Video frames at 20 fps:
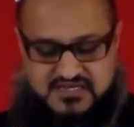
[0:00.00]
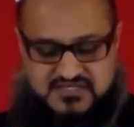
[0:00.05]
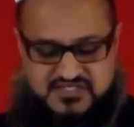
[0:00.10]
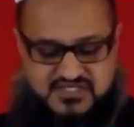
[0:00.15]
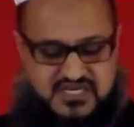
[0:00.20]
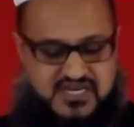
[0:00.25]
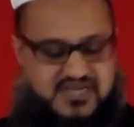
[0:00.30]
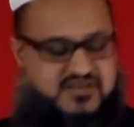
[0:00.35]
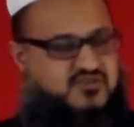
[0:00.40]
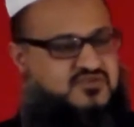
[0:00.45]

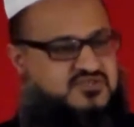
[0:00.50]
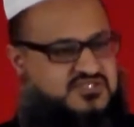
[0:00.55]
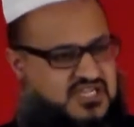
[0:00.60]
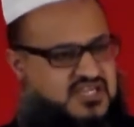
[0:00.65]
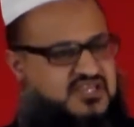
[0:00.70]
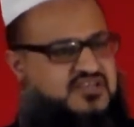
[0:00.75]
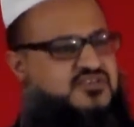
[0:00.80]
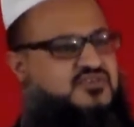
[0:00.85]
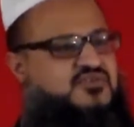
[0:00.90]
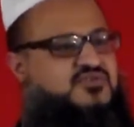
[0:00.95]
Shall I not
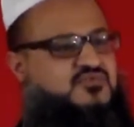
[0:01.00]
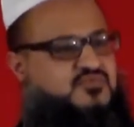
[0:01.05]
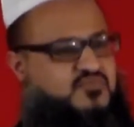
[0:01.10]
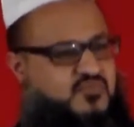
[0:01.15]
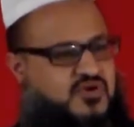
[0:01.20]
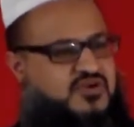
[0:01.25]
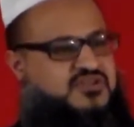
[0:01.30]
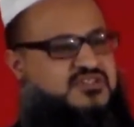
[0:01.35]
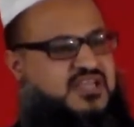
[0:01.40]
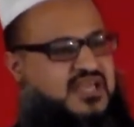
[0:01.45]
tell you
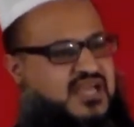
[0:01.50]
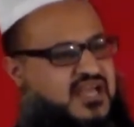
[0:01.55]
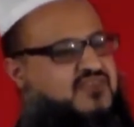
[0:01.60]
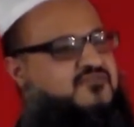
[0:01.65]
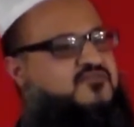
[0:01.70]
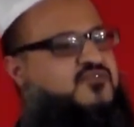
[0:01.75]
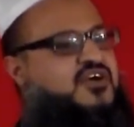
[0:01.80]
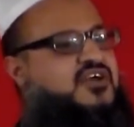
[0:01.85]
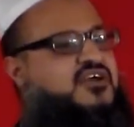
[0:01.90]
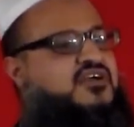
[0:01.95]
what the
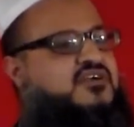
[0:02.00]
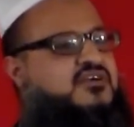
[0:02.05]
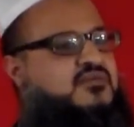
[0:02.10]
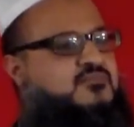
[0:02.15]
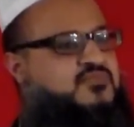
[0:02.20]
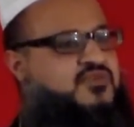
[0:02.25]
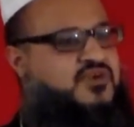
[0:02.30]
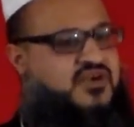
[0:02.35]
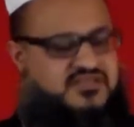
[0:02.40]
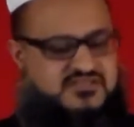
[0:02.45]
hellfire
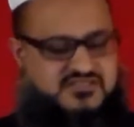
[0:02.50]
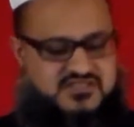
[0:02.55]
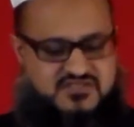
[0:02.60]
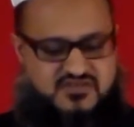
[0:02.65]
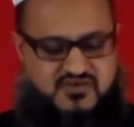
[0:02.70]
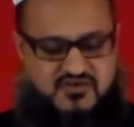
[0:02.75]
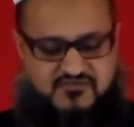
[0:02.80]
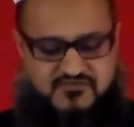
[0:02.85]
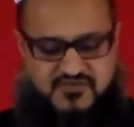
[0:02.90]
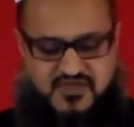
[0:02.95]

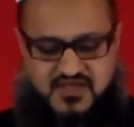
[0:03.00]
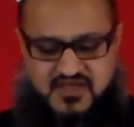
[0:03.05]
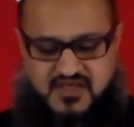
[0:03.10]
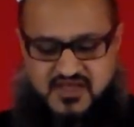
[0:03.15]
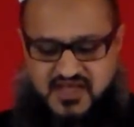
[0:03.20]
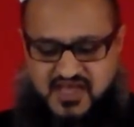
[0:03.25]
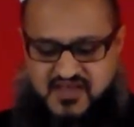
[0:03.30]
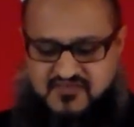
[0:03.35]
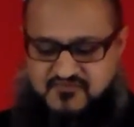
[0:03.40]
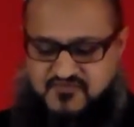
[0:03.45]
comprises of?
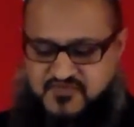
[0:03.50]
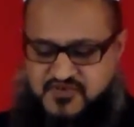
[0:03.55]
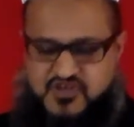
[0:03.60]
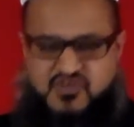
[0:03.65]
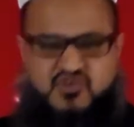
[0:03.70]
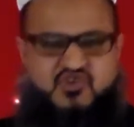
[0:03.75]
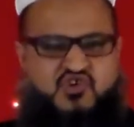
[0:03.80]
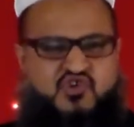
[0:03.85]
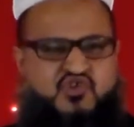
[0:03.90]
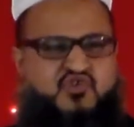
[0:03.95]

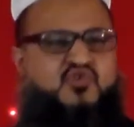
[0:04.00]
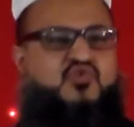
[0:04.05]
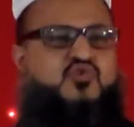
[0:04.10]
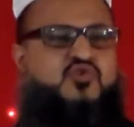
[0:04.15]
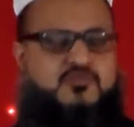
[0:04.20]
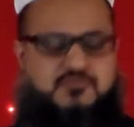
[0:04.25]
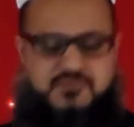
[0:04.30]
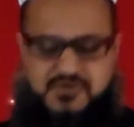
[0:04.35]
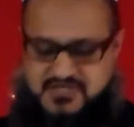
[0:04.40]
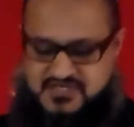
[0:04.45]
Every
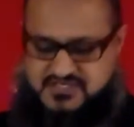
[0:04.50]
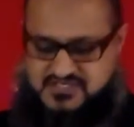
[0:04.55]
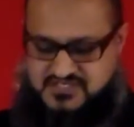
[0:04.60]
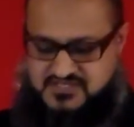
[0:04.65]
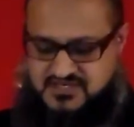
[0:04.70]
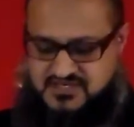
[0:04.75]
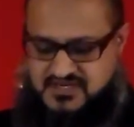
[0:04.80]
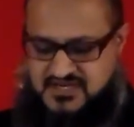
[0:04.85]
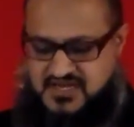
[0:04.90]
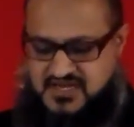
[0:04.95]
cruel
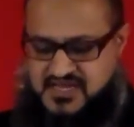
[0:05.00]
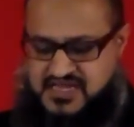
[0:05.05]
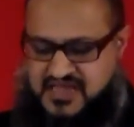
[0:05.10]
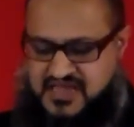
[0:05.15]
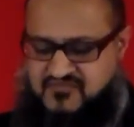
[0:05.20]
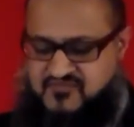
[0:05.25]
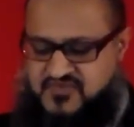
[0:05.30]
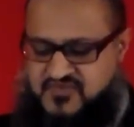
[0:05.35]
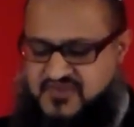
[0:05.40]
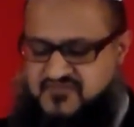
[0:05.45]
person,
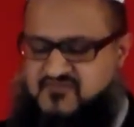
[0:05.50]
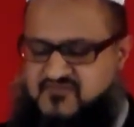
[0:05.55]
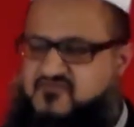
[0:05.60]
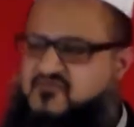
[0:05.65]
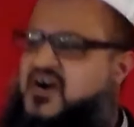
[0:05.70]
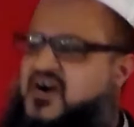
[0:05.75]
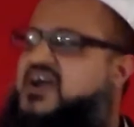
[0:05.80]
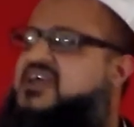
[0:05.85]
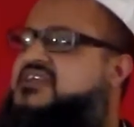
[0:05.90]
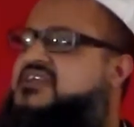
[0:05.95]
every
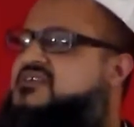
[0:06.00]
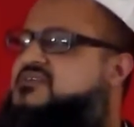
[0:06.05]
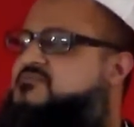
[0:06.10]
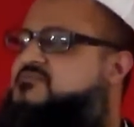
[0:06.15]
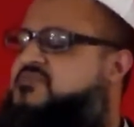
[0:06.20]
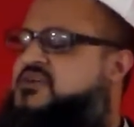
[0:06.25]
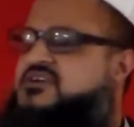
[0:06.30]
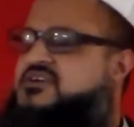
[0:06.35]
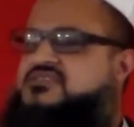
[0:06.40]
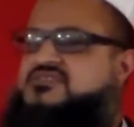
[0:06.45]

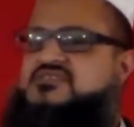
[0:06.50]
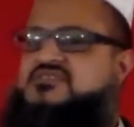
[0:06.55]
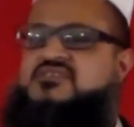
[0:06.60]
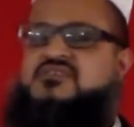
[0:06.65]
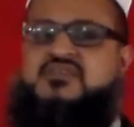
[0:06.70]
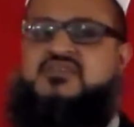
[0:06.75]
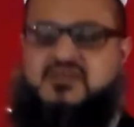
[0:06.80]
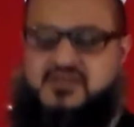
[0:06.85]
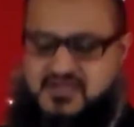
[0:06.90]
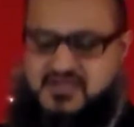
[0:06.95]
violent
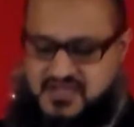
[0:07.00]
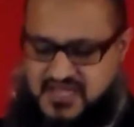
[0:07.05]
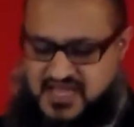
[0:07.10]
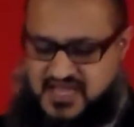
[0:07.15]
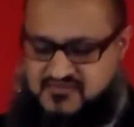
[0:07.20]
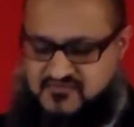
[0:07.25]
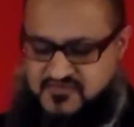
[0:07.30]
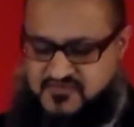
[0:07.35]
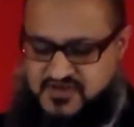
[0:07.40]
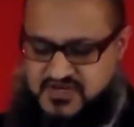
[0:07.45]
person,
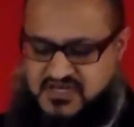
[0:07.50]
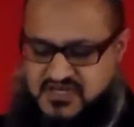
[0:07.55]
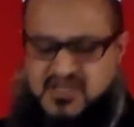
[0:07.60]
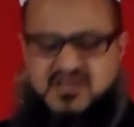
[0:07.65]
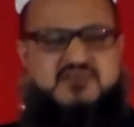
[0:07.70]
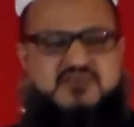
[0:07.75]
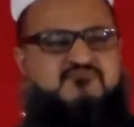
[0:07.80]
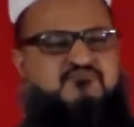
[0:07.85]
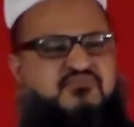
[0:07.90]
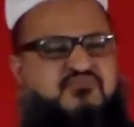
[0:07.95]

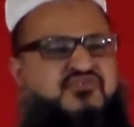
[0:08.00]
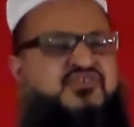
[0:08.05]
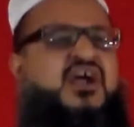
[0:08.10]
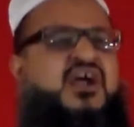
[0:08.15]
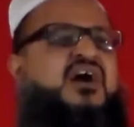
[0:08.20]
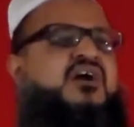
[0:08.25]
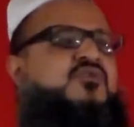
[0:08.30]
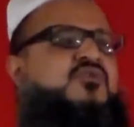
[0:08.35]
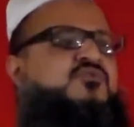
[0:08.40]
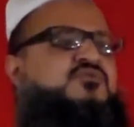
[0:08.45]
every
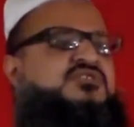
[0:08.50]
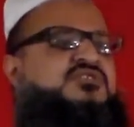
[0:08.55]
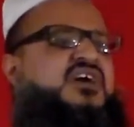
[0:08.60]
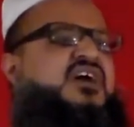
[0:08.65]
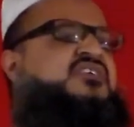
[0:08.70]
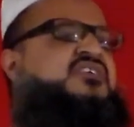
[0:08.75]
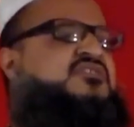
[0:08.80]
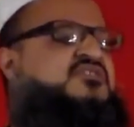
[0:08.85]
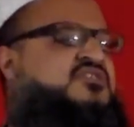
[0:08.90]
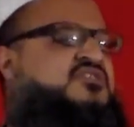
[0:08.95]

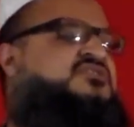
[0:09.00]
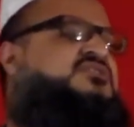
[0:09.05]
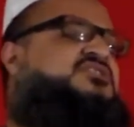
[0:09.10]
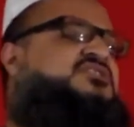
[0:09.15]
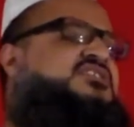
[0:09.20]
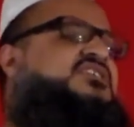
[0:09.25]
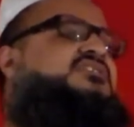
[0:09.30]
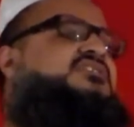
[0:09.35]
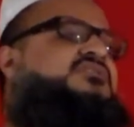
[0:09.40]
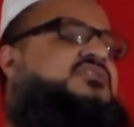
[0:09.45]
proud and
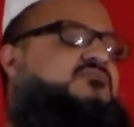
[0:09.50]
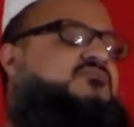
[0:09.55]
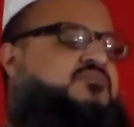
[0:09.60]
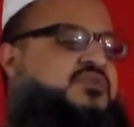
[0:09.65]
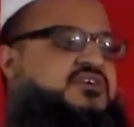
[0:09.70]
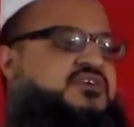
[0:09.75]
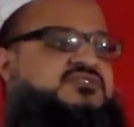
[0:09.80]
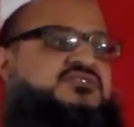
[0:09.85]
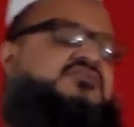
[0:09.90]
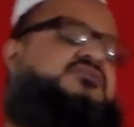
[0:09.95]
conceited
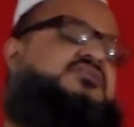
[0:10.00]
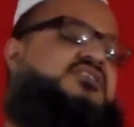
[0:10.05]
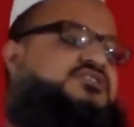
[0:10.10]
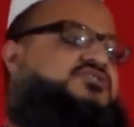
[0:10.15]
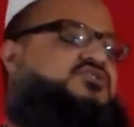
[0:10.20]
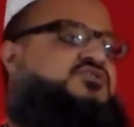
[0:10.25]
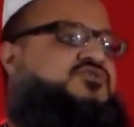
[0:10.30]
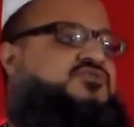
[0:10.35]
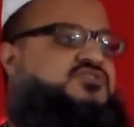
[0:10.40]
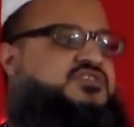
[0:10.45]
person
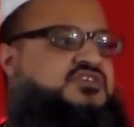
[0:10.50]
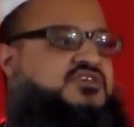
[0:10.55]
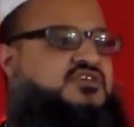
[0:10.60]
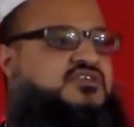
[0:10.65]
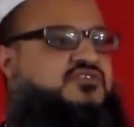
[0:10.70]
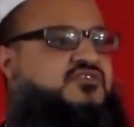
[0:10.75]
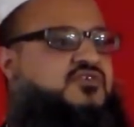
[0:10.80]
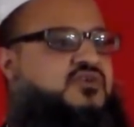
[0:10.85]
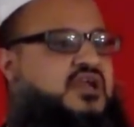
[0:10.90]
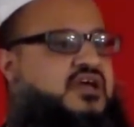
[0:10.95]
that you
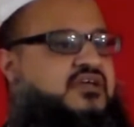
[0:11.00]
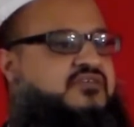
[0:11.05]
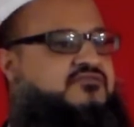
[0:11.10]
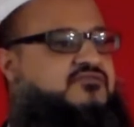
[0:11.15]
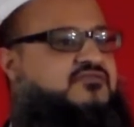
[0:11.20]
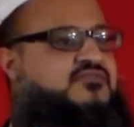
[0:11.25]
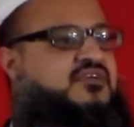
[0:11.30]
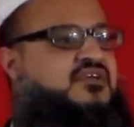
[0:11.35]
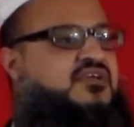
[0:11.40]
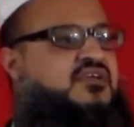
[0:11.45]
see in your
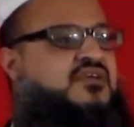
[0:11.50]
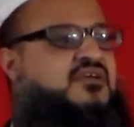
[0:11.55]
life.